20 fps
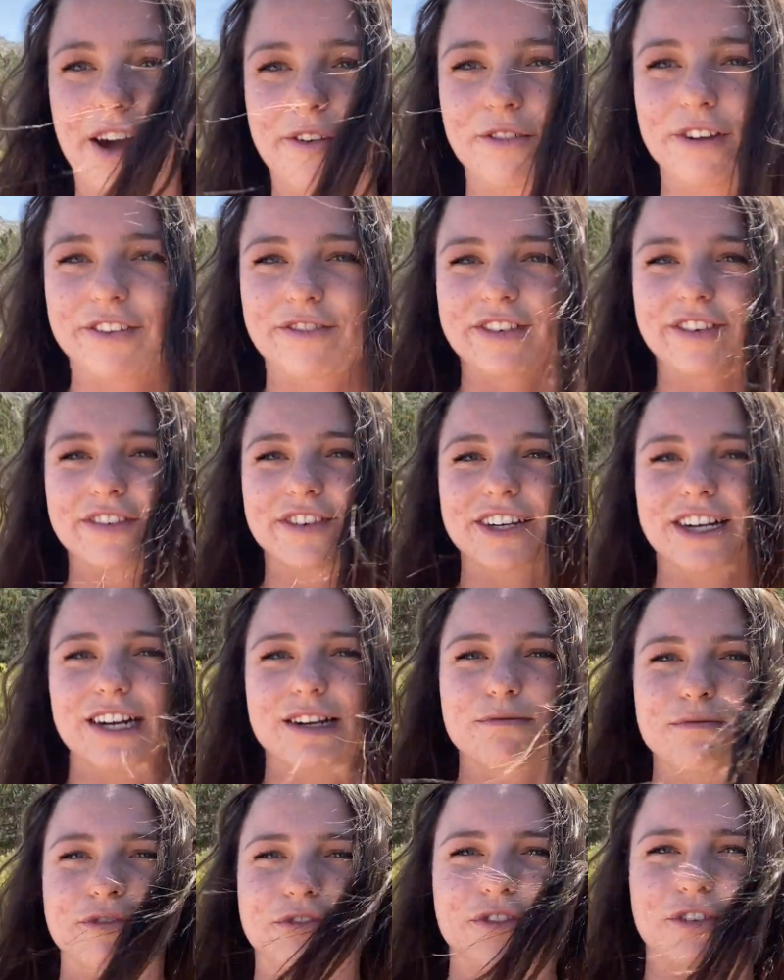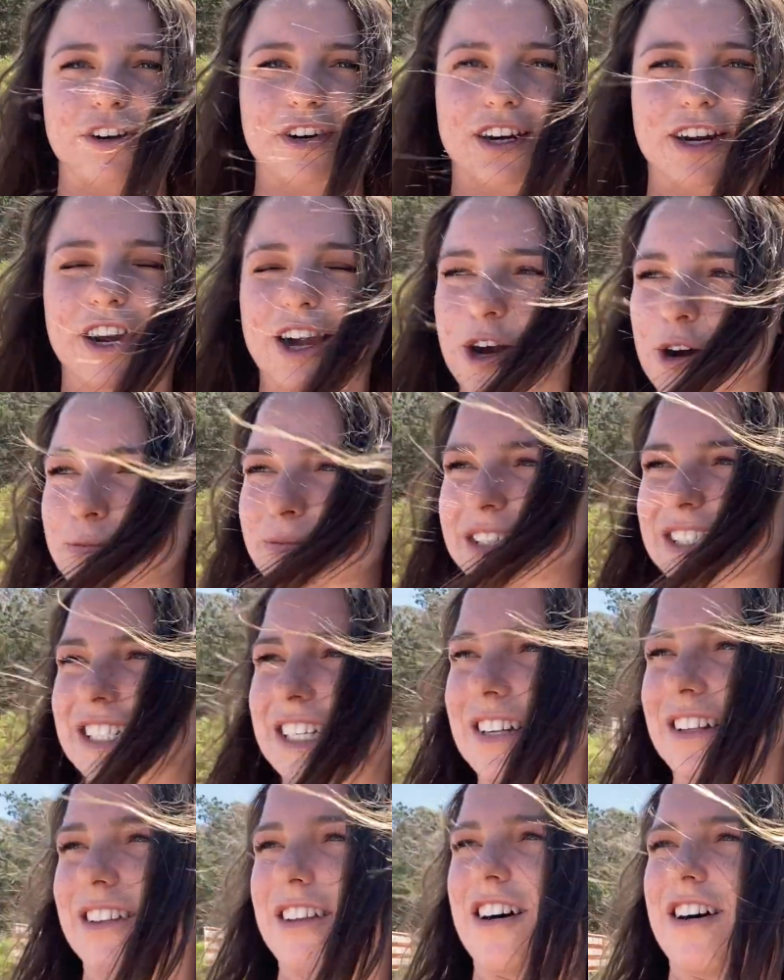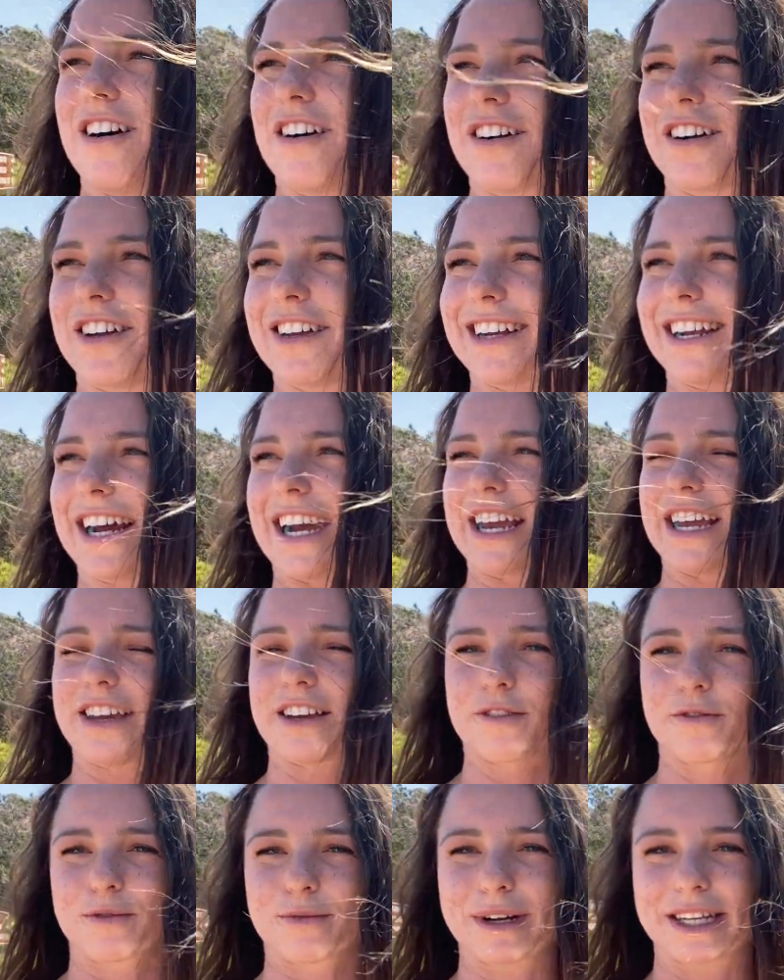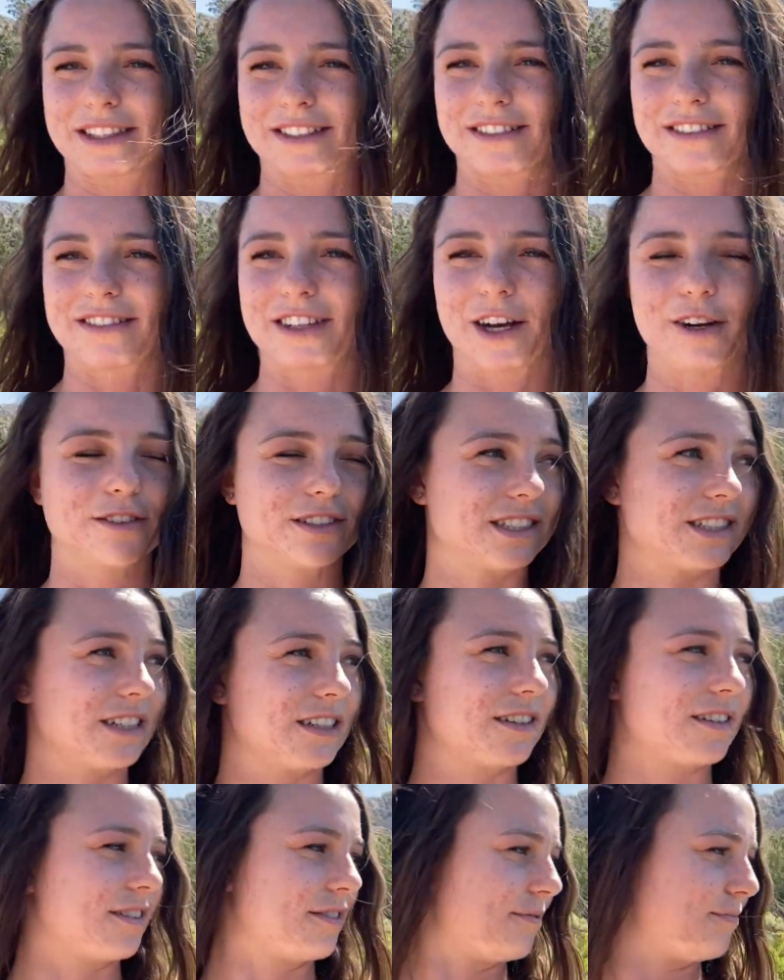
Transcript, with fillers: We've never done it before. I hope it's like a long, good hike. We're about to get toasted.